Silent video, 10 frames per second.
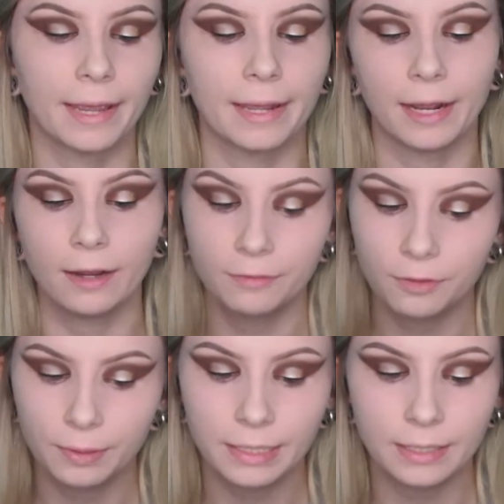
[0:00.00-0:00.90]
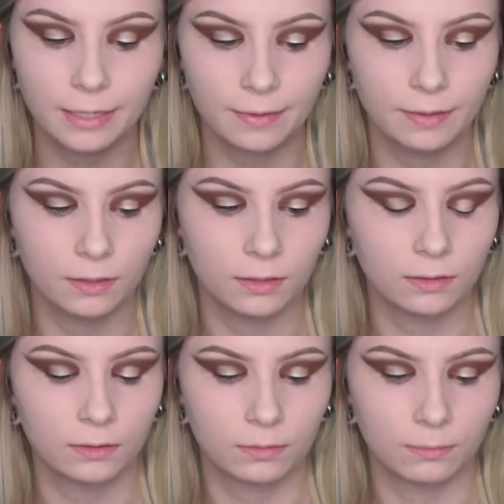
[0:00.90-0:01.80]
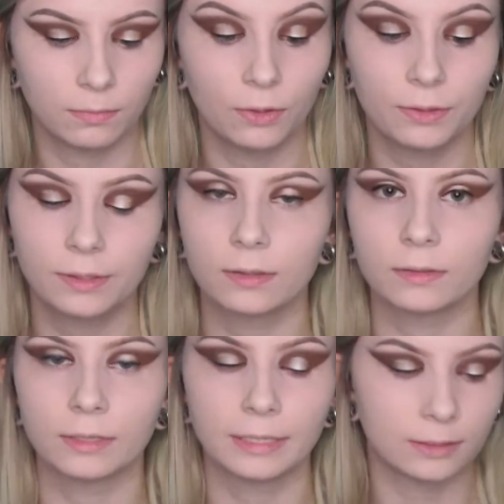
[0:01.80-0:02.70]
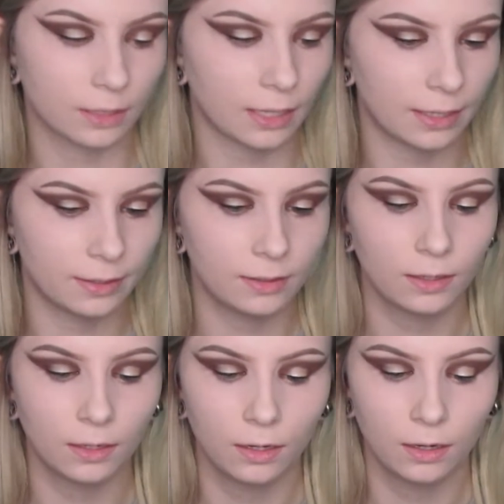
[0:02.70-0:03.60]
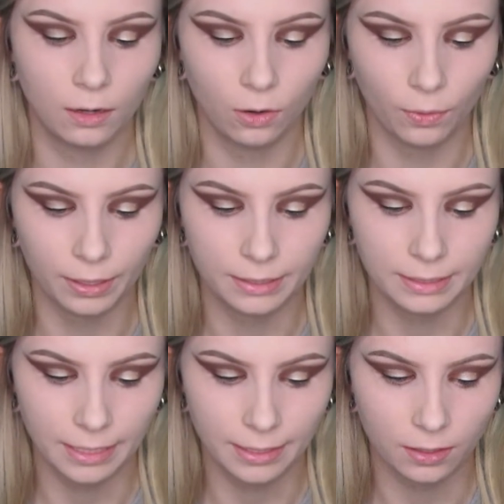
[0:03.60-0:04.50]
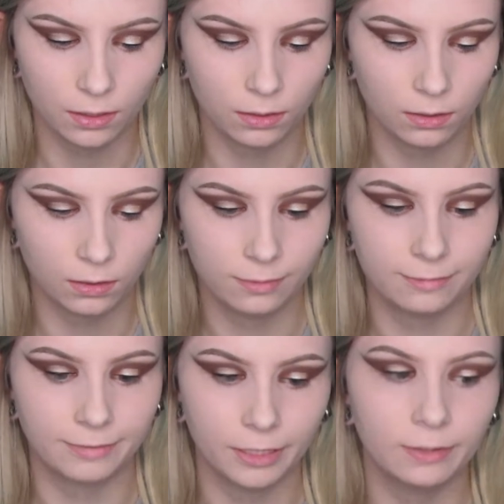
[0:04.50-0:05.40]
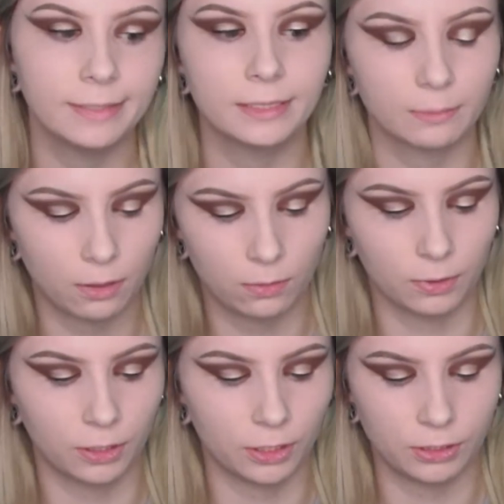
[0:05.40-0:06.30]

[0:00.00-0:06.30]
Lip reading: And after we get both lids lined, we're going to take a fairly small brush.